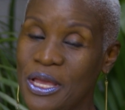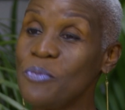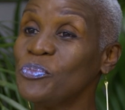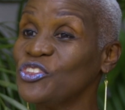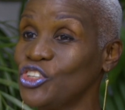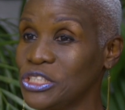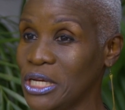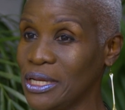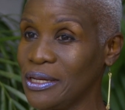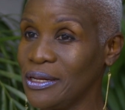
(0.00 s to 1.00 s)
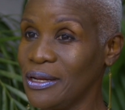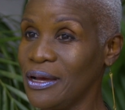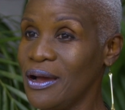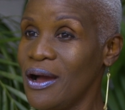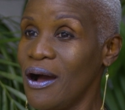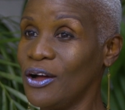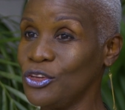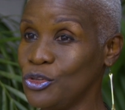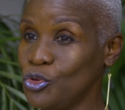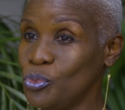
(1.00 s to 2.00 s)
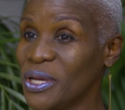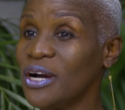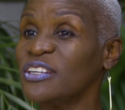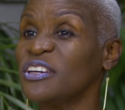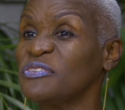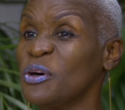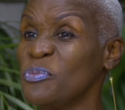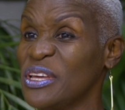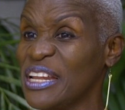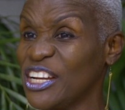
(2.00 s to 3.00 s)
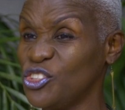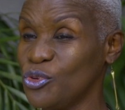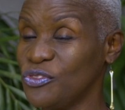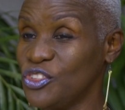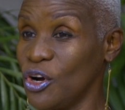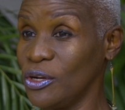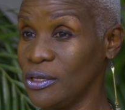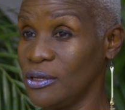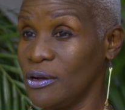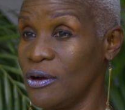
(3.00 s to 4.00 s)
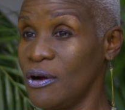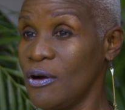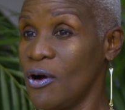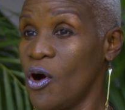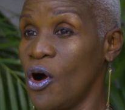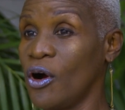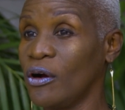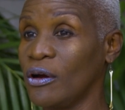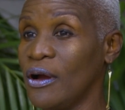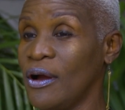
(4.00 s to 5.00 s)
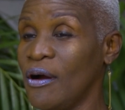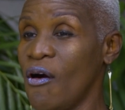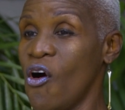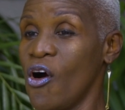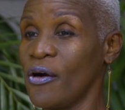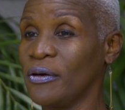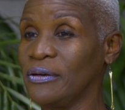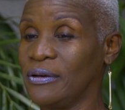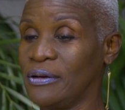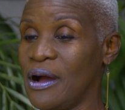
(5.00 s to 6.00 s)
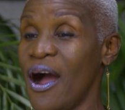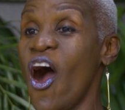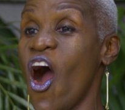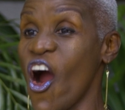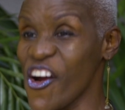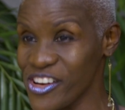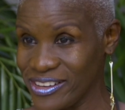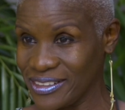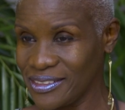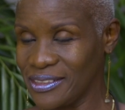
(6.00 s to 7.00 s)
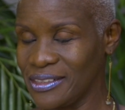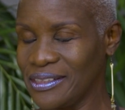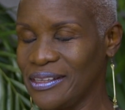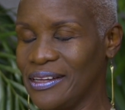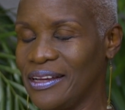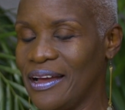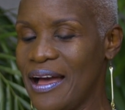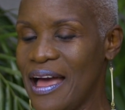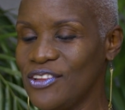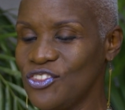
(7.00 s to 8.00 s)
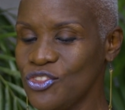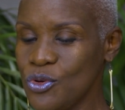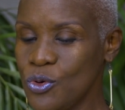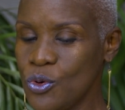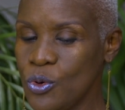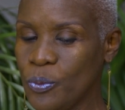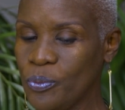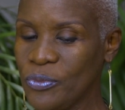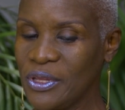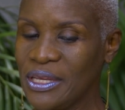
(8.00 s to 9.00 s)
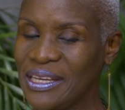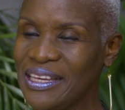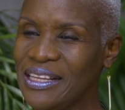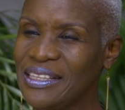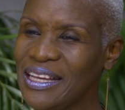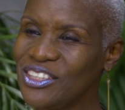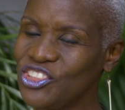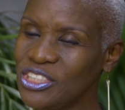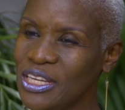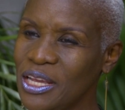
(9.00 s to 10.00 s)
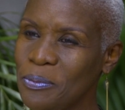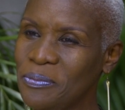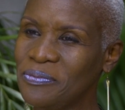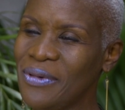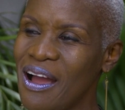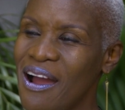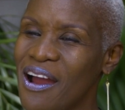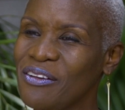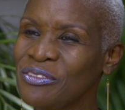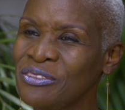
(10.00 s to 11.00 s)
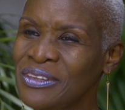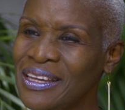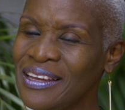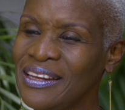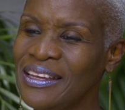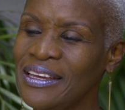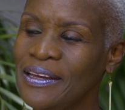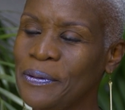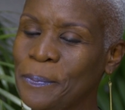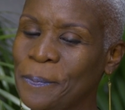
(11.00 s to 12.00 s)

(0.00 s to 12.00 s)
imposition on you because of something that you have done mm-hmm. or or are. Mm-hmm. And so guilt and shame are really